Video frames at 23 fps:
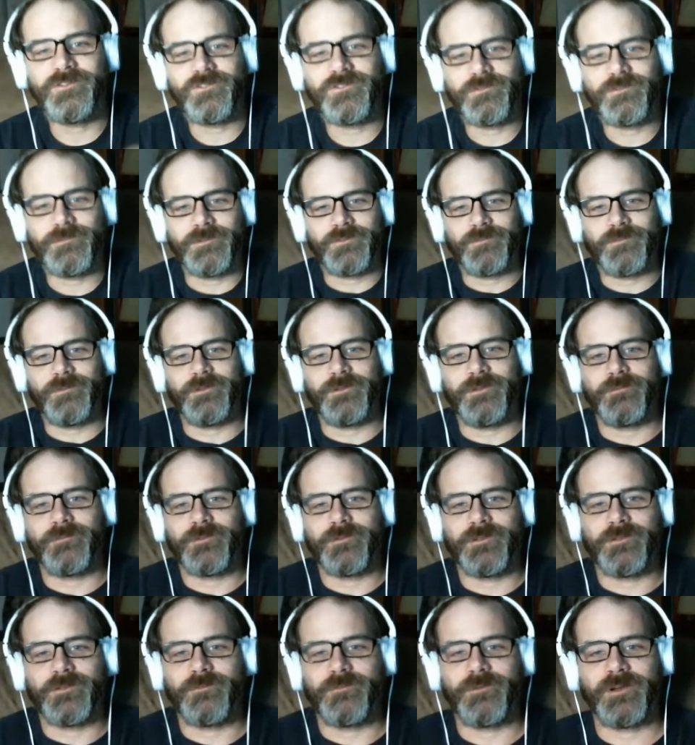which went
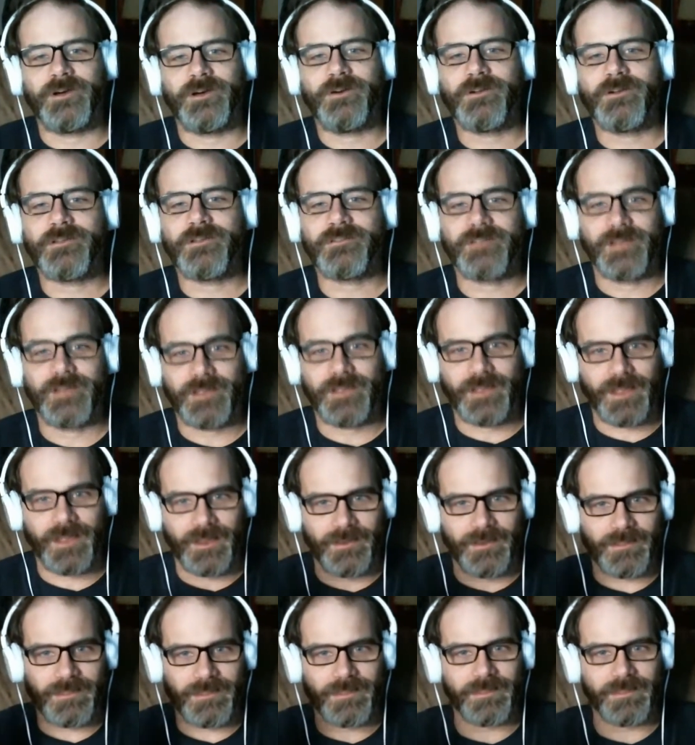really well because I gained
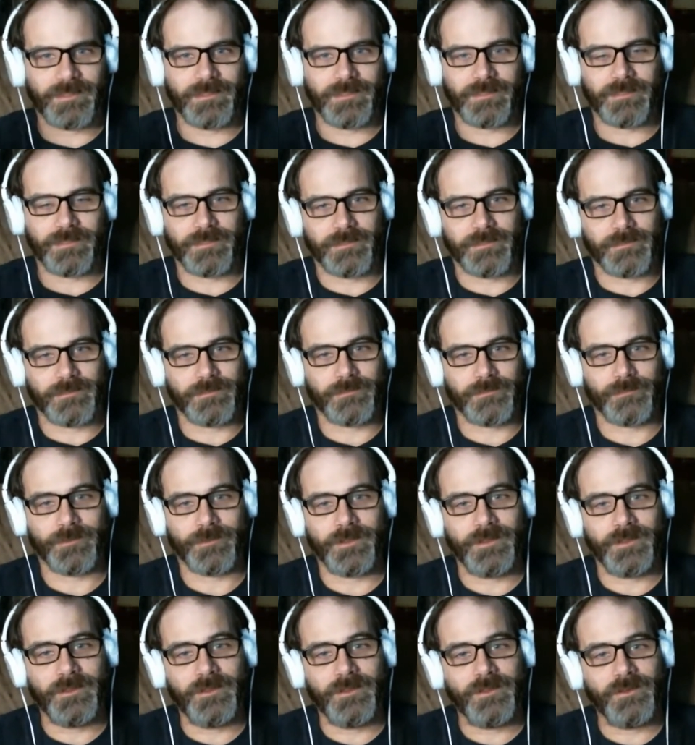
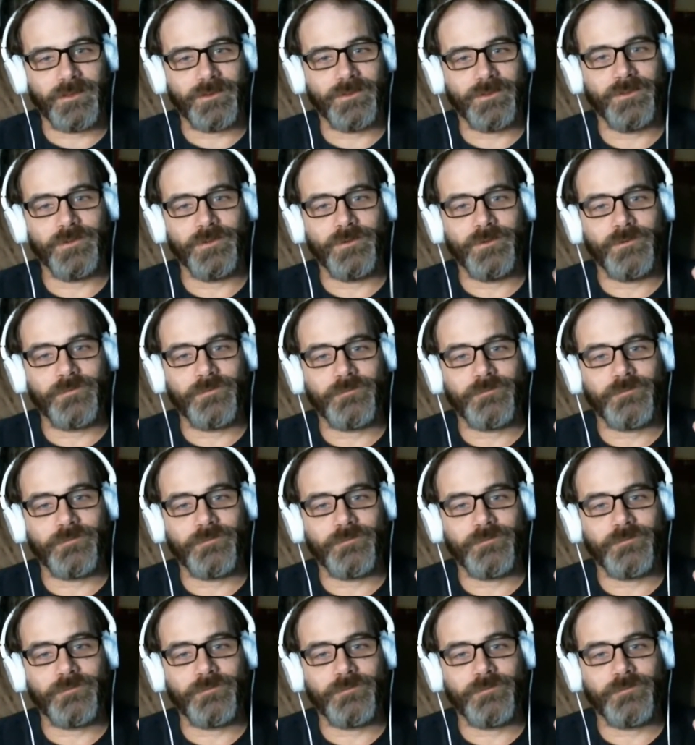3 new